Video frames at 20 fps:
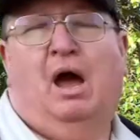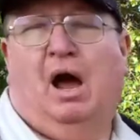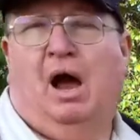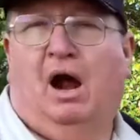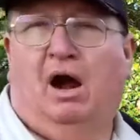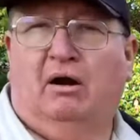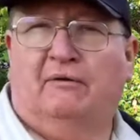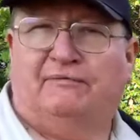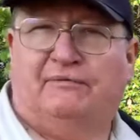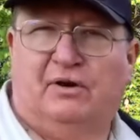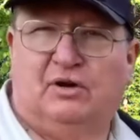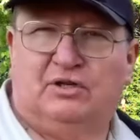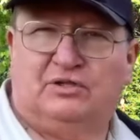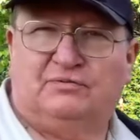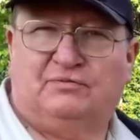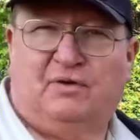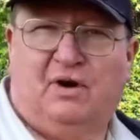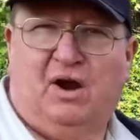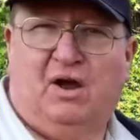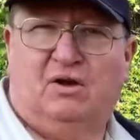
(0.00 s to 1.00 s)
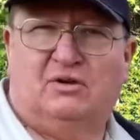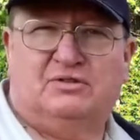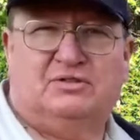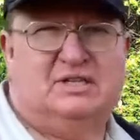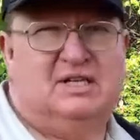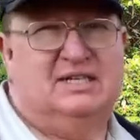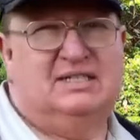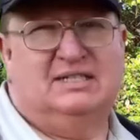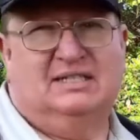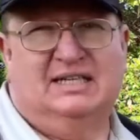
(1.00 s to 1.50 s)
Our first
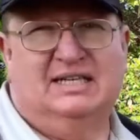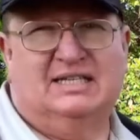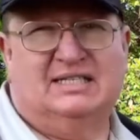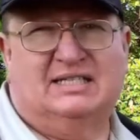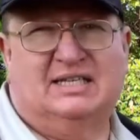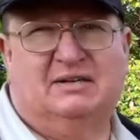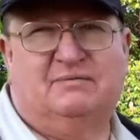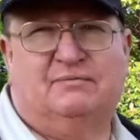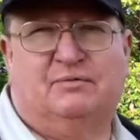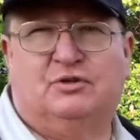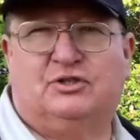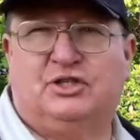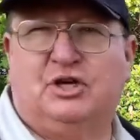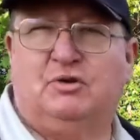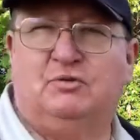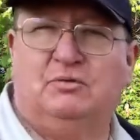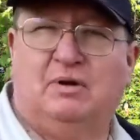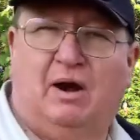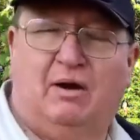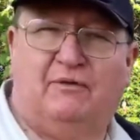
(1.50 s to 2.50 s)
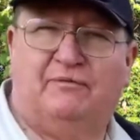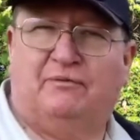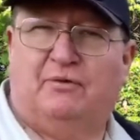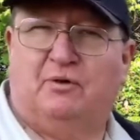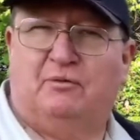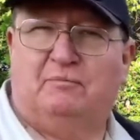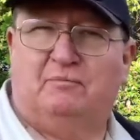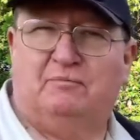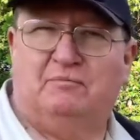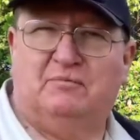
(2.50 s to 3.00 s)
frost is listed for June or
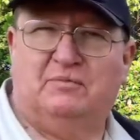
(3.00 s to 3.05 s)
for